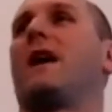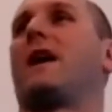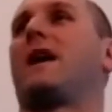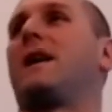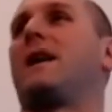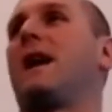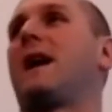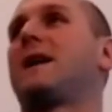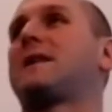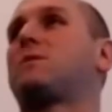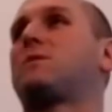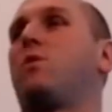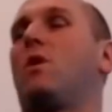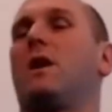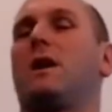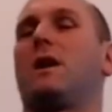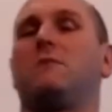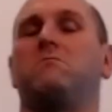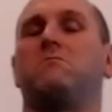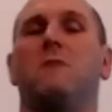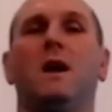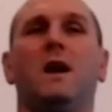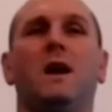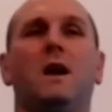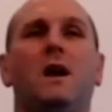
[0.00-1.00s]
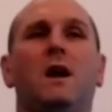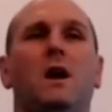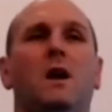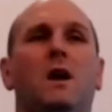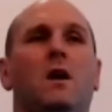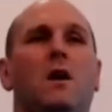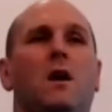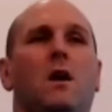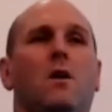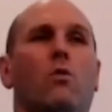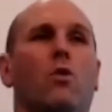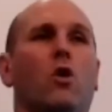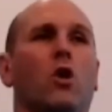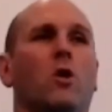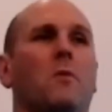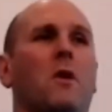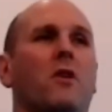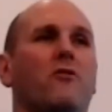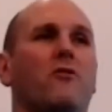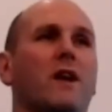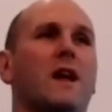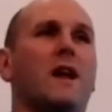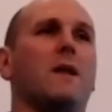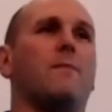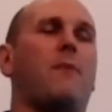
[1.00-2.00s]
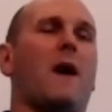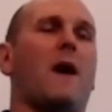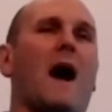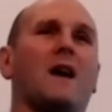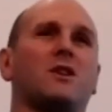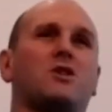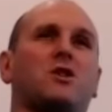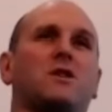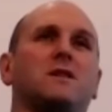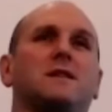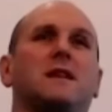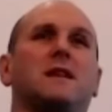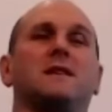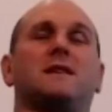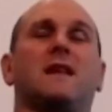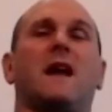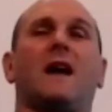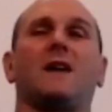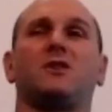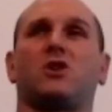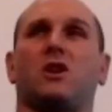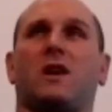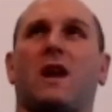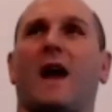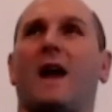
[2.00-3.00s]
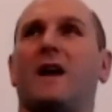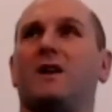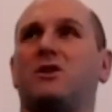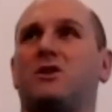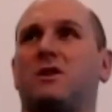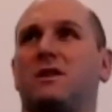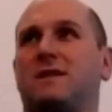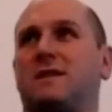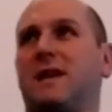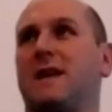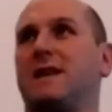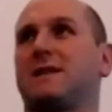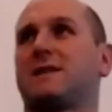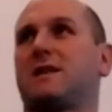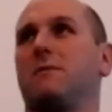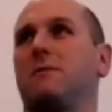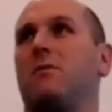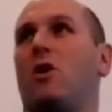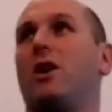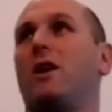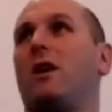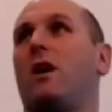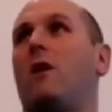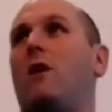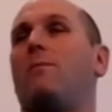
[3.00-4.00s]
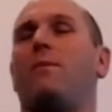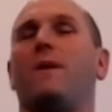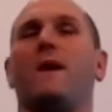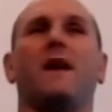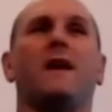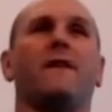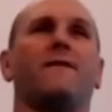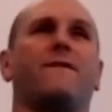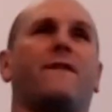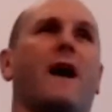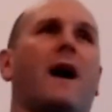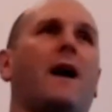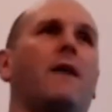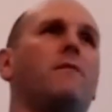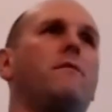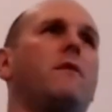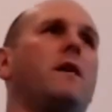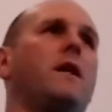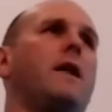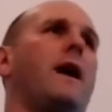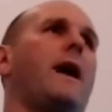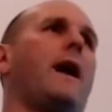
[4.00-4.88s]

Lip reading: And that's why one of my real passions is the education system. I don't believe that